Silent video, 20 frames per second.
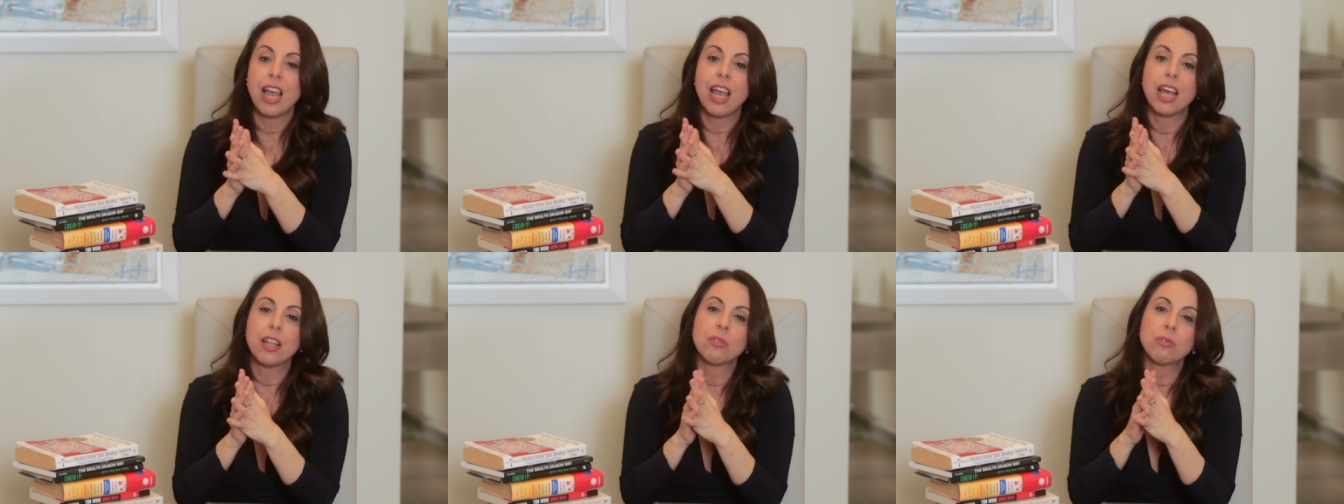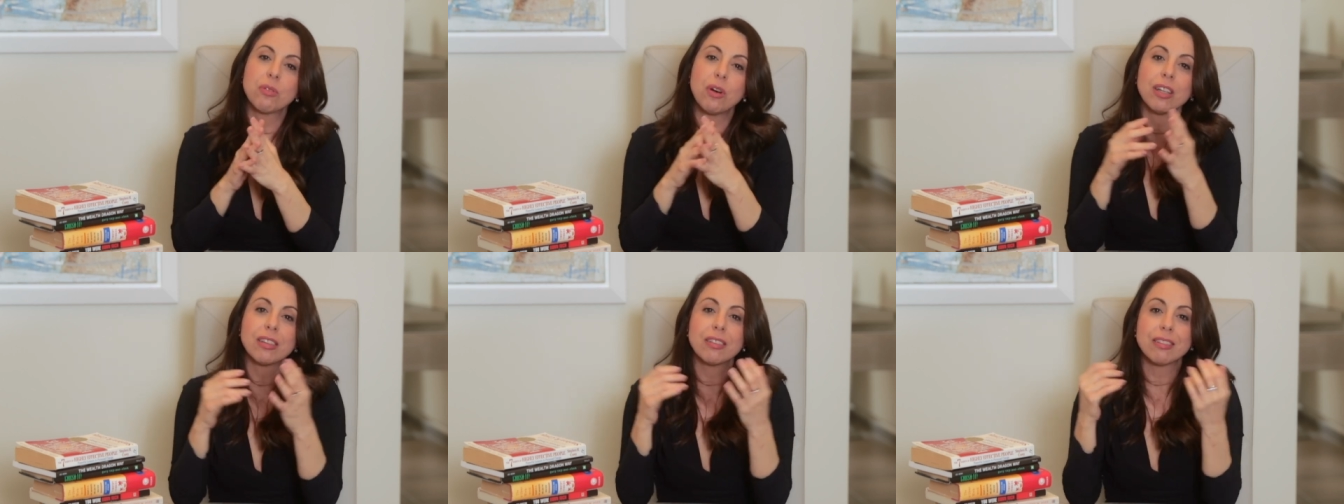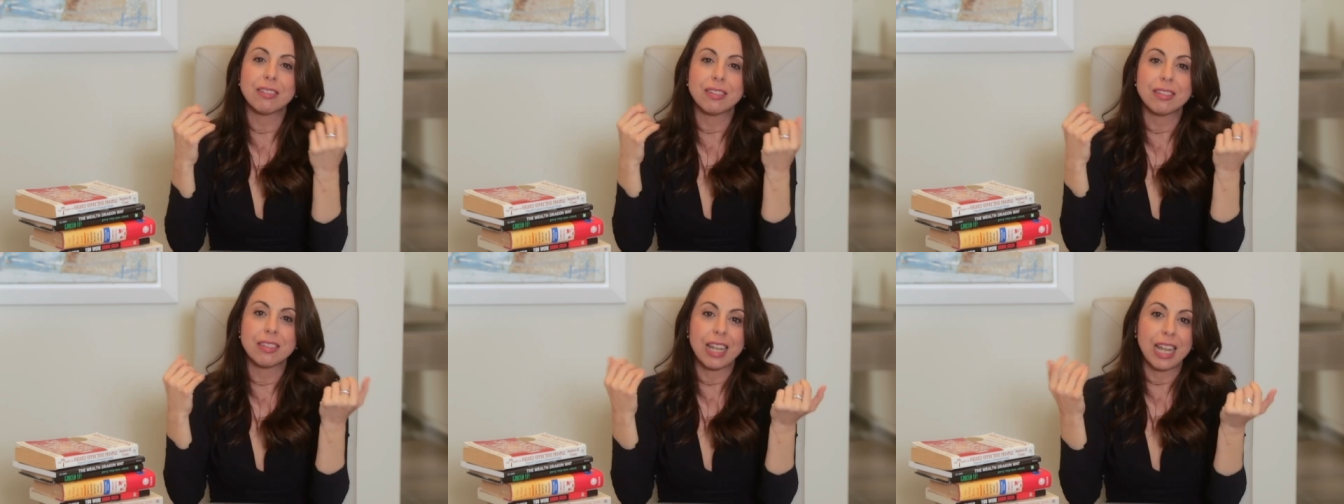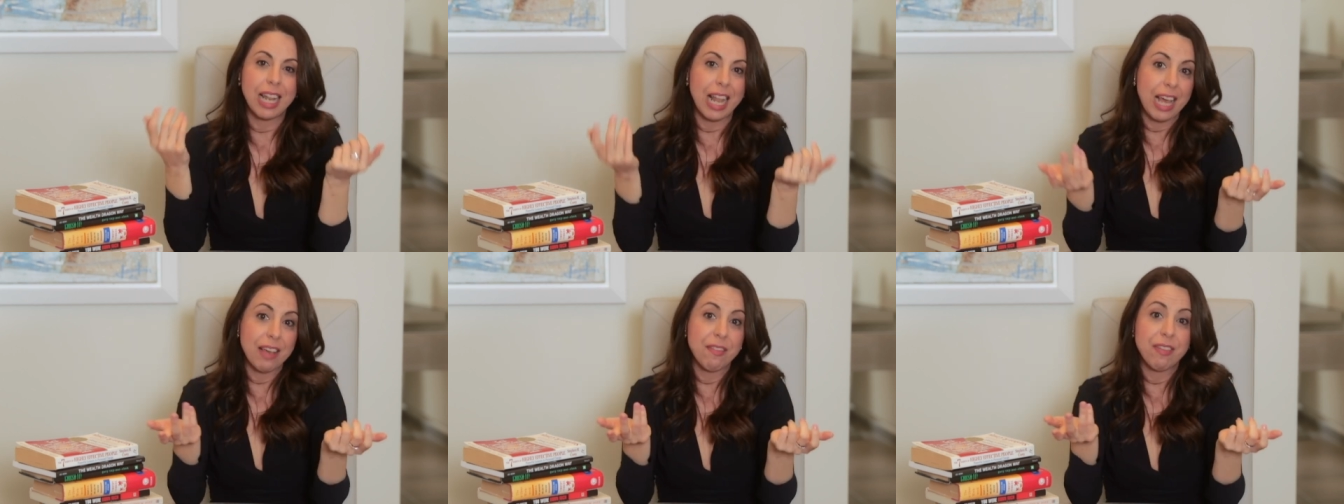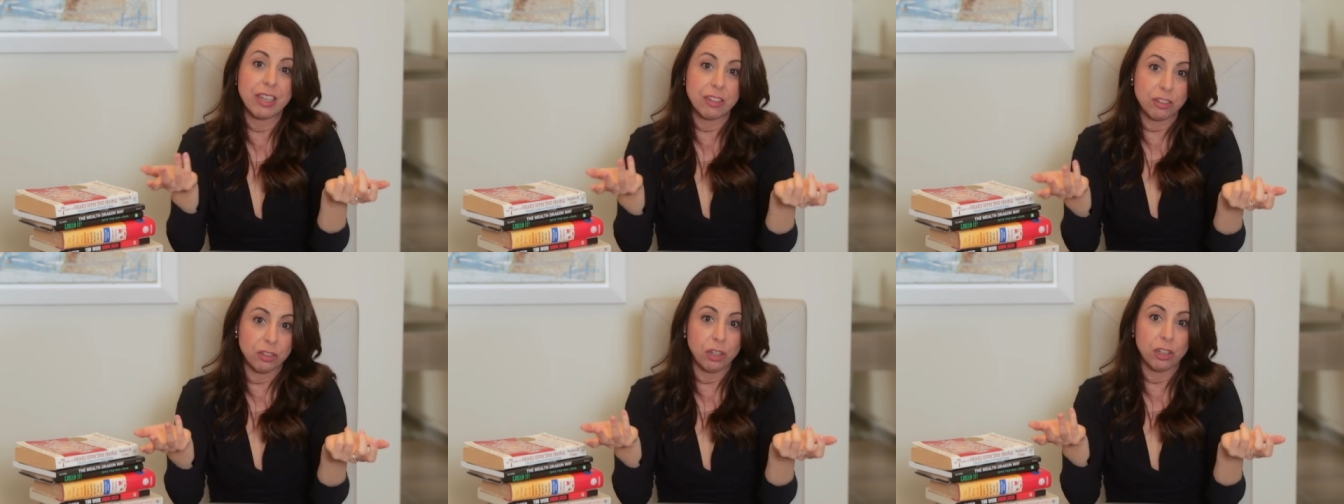and what
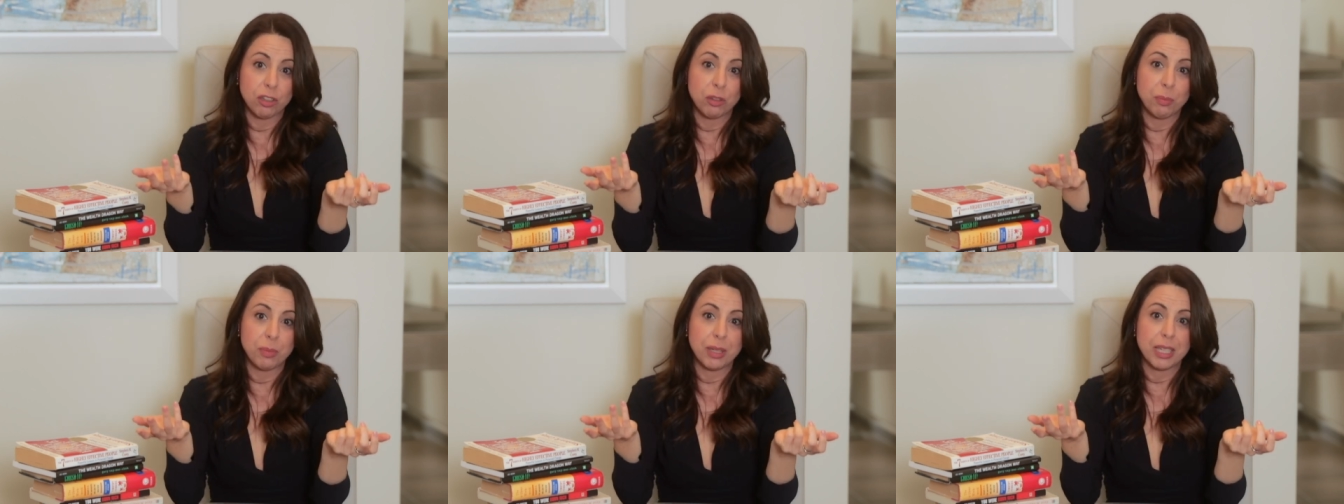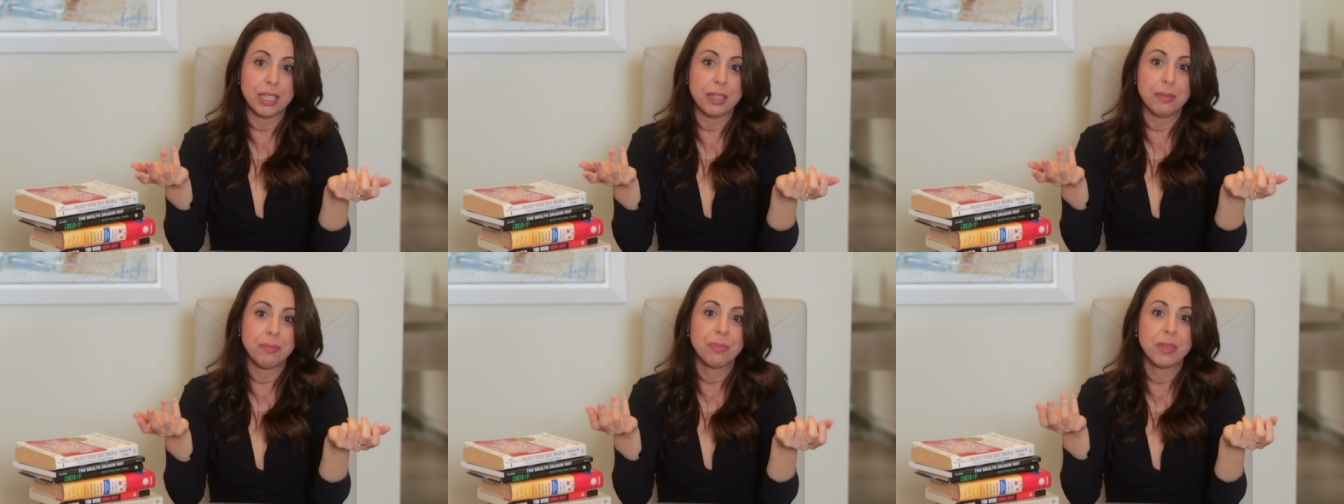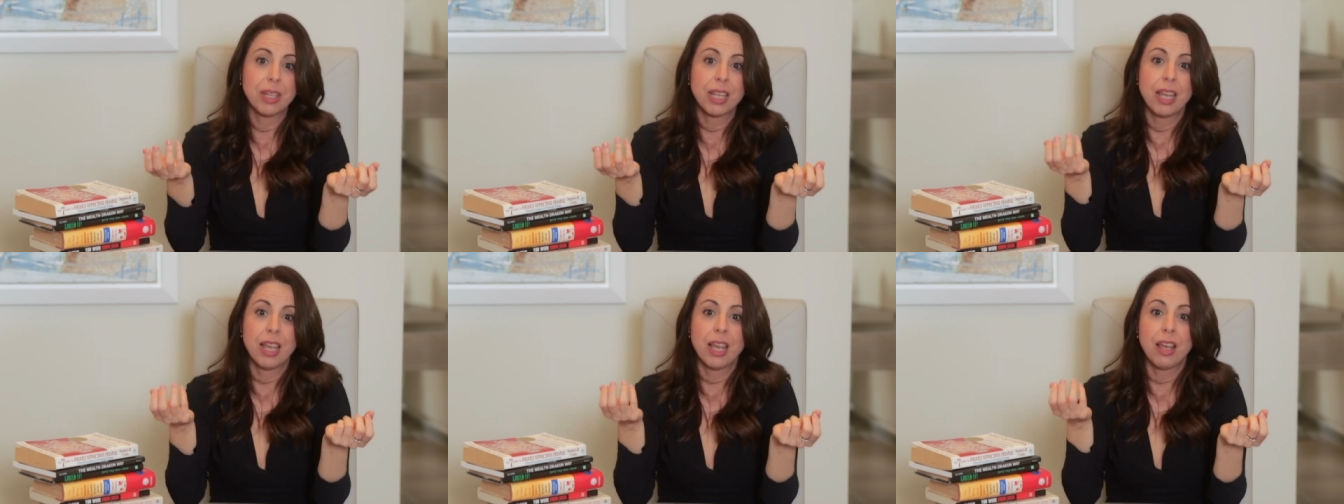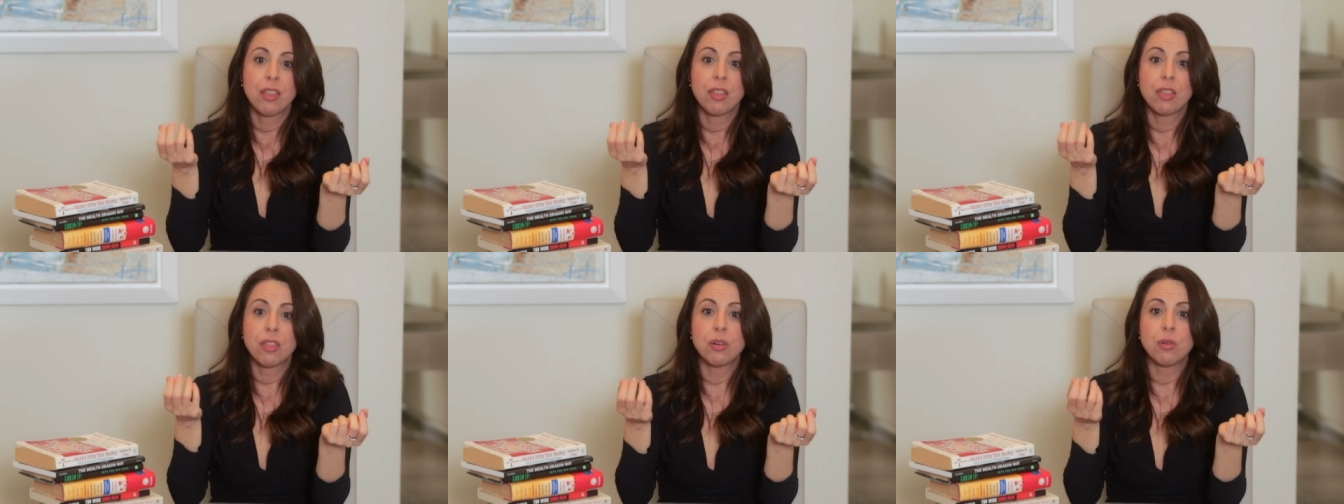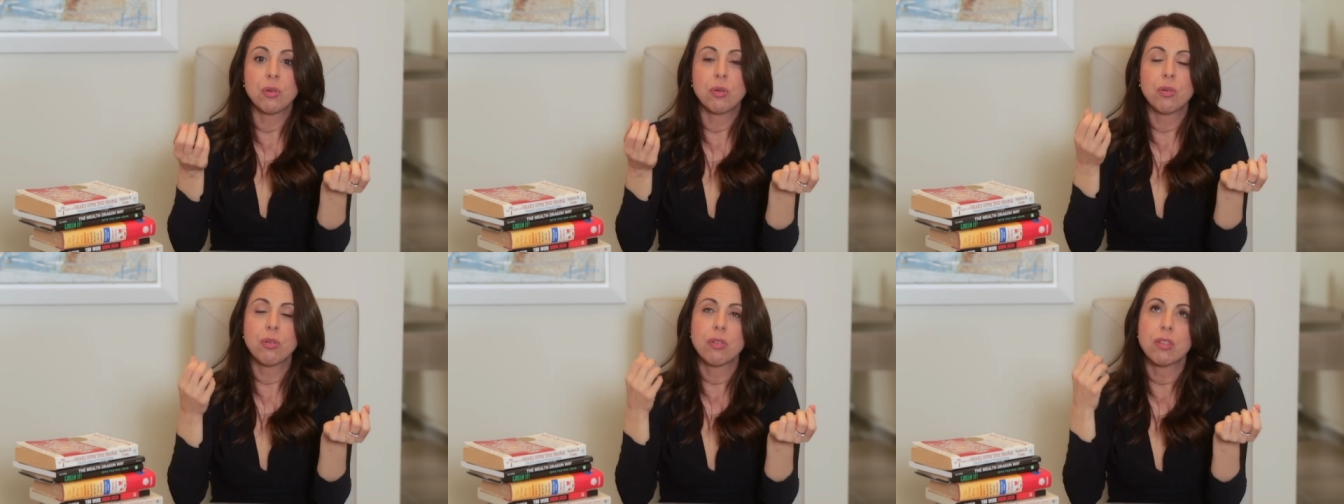life has taught me
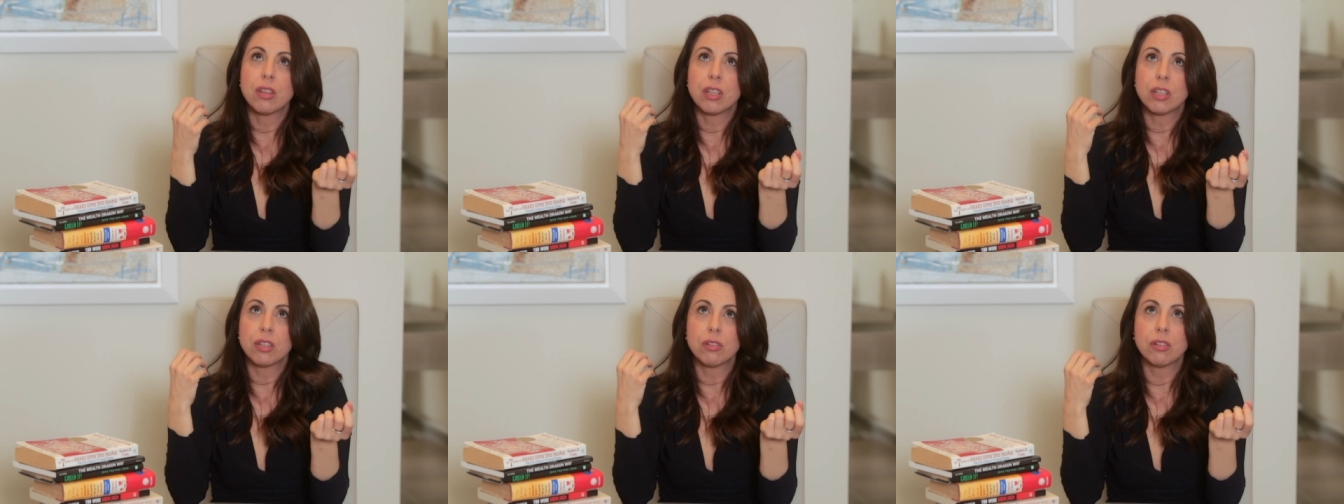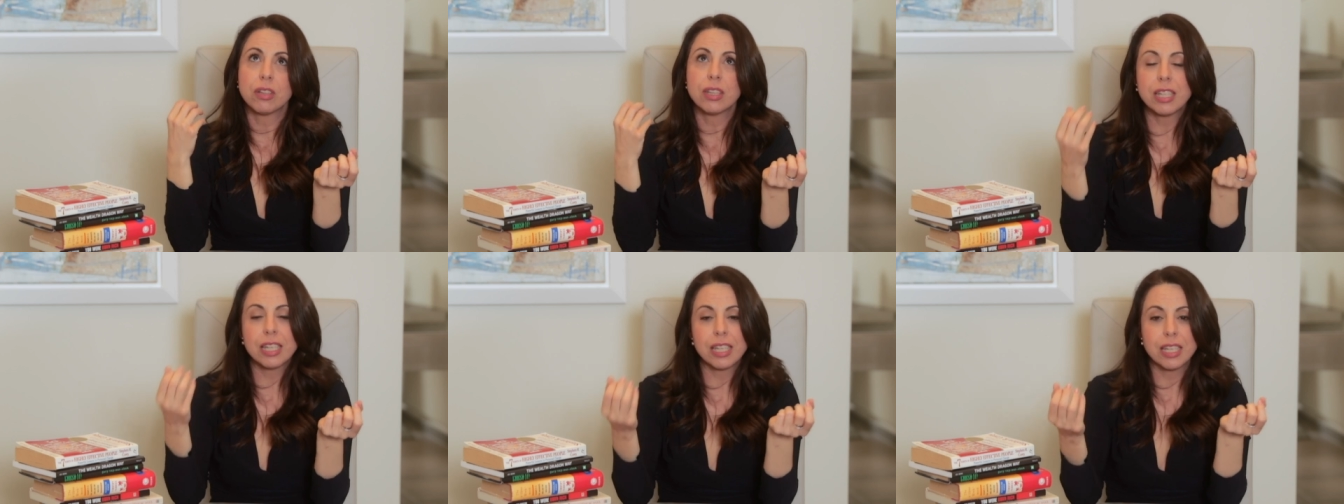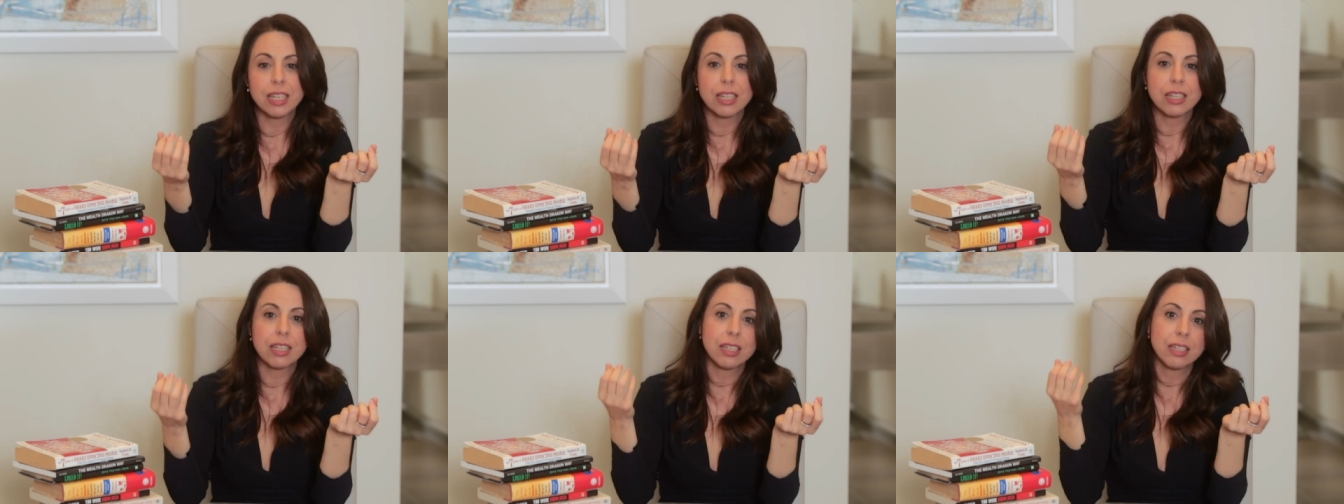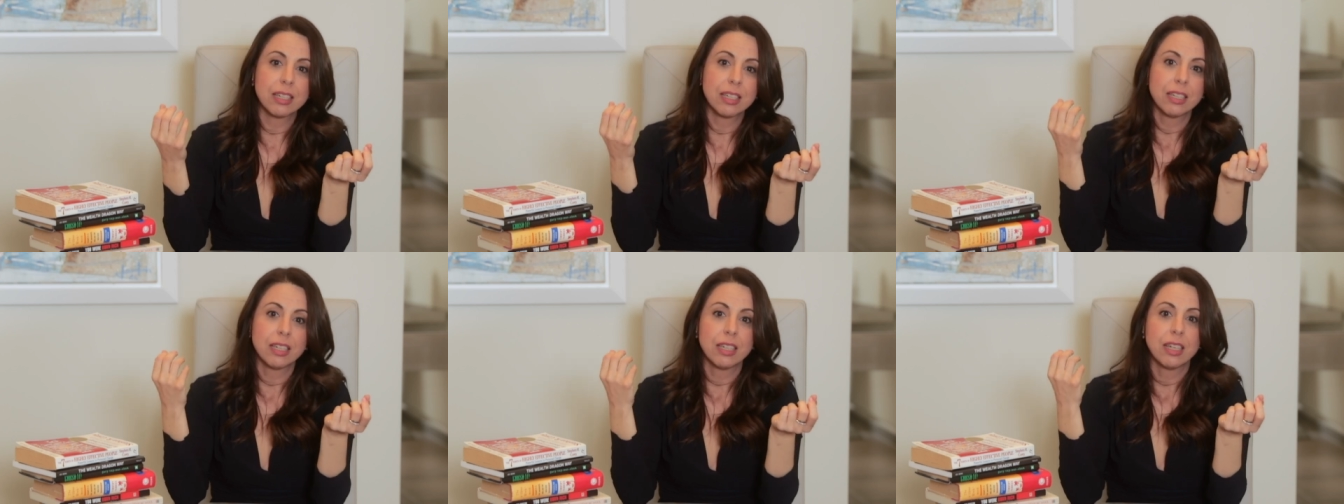through the unique,